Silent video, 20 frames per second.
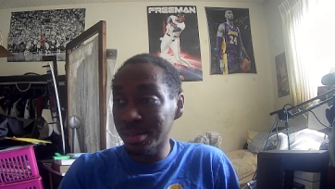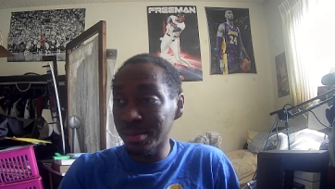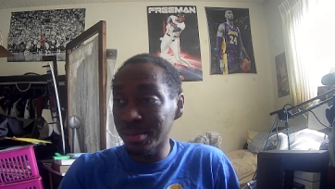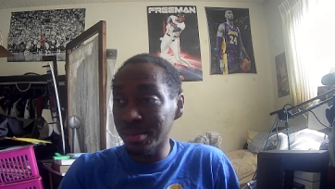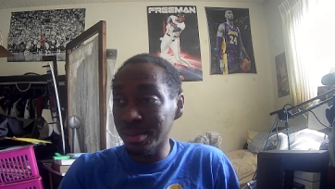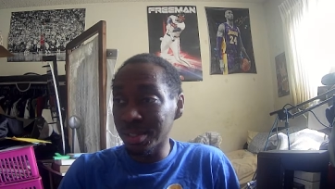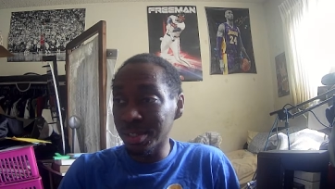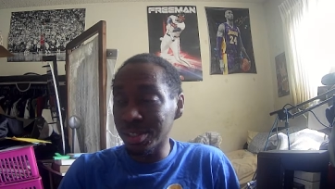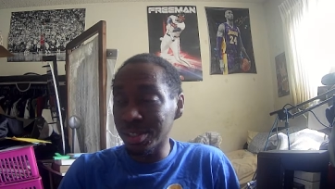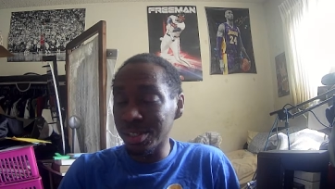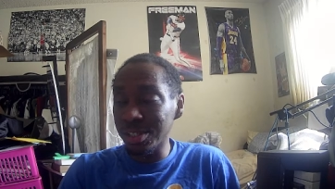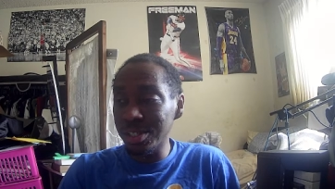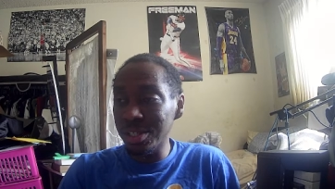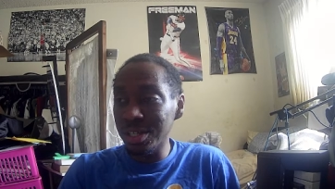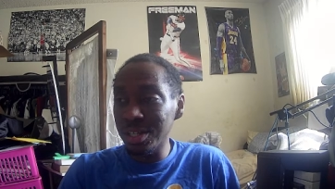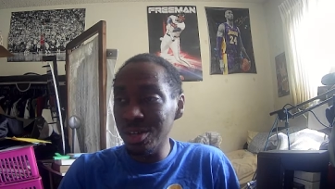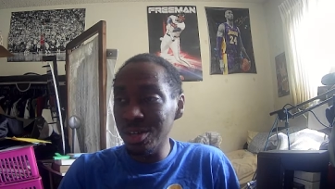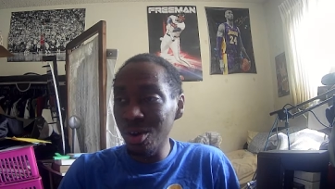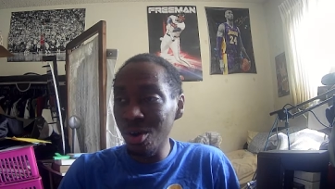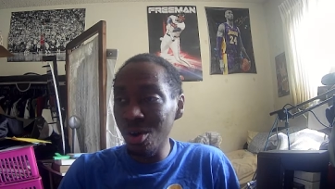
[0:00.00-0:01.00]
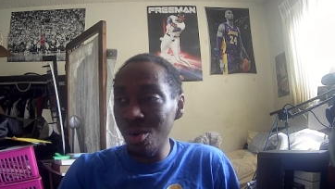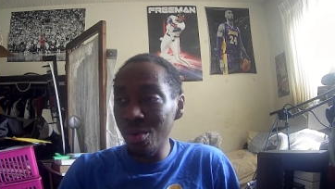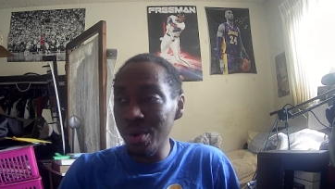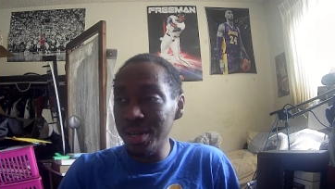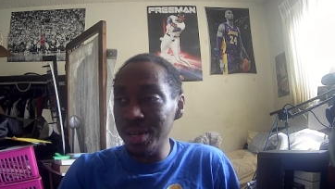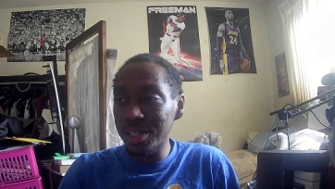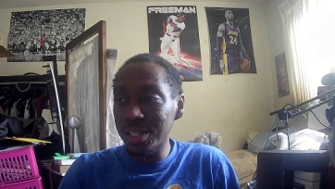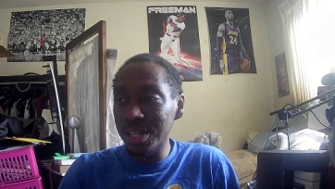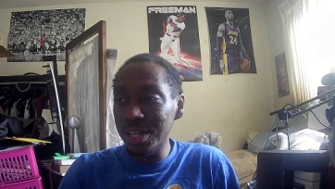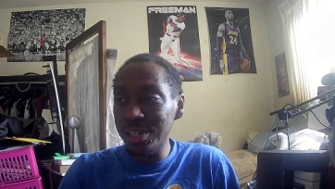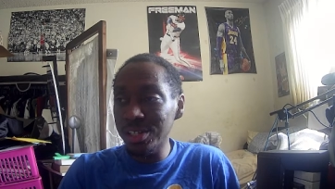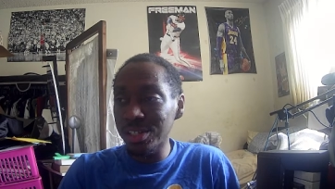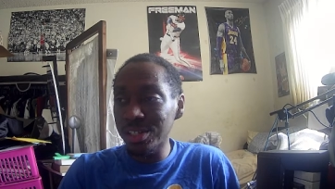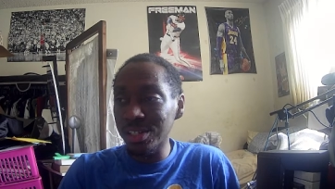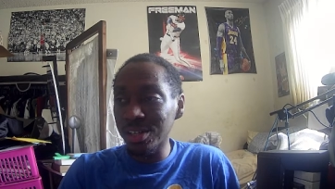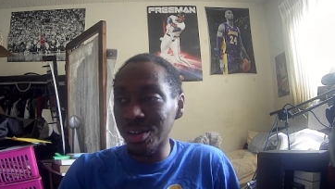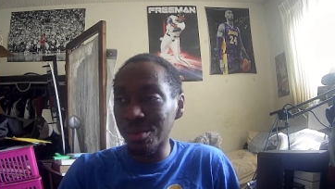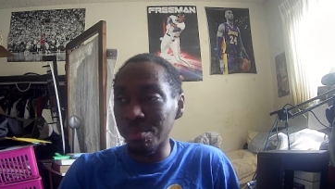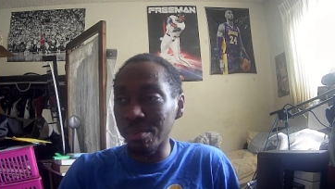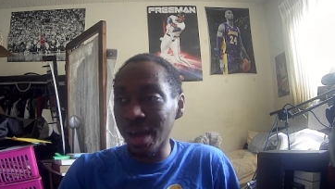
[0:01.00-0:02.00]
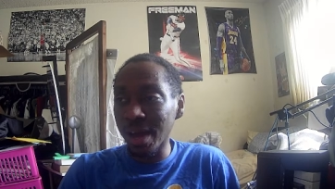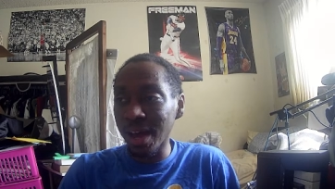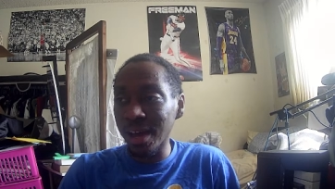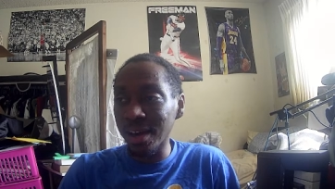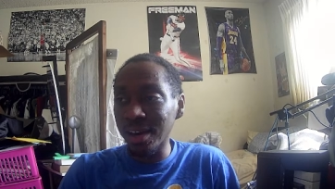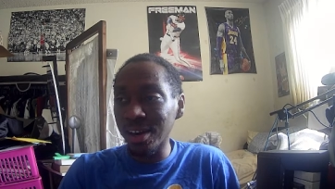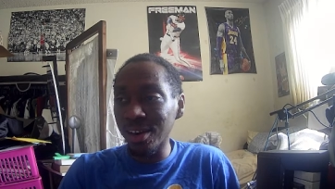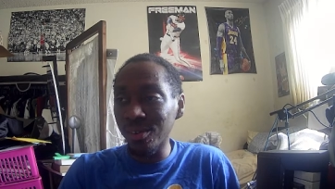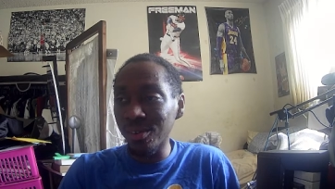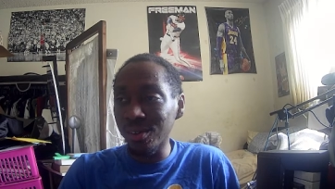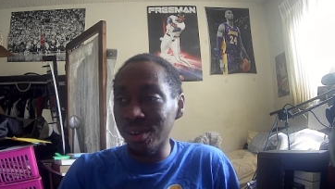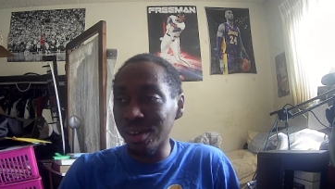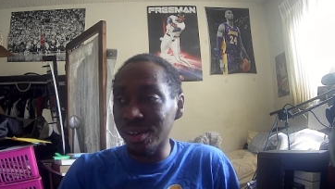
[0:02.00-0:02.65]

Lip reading: Because he always hits in a bad area.